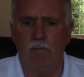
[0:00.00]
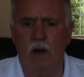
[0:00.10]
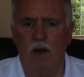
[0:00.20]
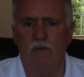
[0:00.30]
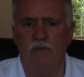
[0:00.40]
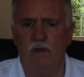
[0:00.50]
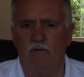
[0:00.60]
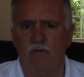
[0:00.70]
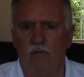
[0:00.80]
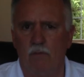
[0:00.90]
part
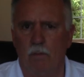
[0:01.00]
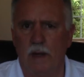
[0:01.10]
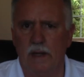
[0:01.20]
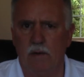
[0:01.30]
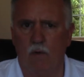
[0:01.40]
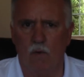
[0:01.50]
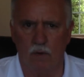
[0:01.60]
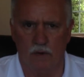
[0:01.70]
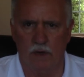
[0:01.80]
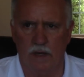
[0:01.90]
that you might
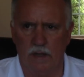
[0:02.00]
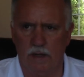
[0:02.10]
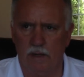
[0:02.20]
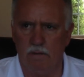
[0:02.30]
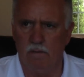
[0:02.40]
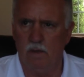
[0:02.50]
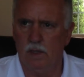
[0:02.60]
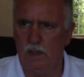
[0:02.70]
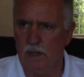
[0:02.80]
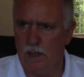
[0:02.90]
order
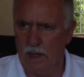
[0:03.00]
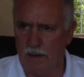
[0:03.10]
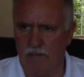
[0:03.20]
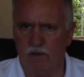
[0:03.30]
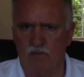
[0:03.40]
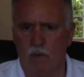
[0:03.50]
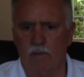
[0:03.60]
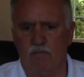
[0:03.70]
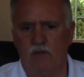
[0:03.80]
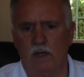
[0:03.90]
on this
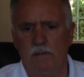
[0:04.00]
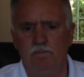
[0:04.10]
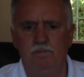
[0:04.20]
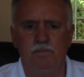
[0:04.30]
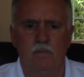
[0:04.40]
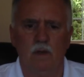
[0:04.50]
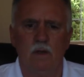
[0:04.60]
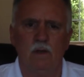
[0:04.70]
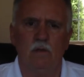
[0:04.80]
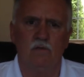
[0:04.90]
website.
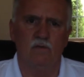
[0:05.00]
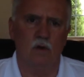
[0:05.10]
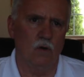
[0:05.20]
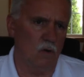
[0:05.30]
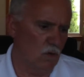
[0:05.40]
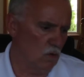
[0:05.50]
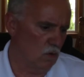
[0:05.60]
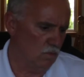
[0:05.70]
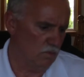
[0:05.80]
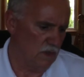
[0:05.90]

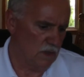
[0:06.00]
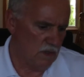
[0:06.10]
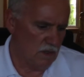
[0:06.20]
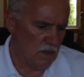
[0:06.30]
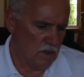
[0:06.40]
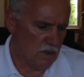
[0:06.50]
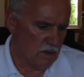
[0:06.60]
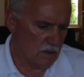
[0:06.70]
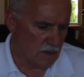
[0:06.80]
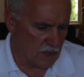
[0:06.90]
So
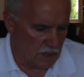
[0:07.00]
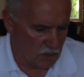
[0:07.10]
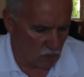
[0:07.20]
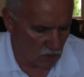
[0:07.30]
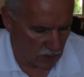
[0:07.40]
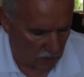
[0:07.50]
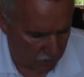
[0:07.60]
today we're going to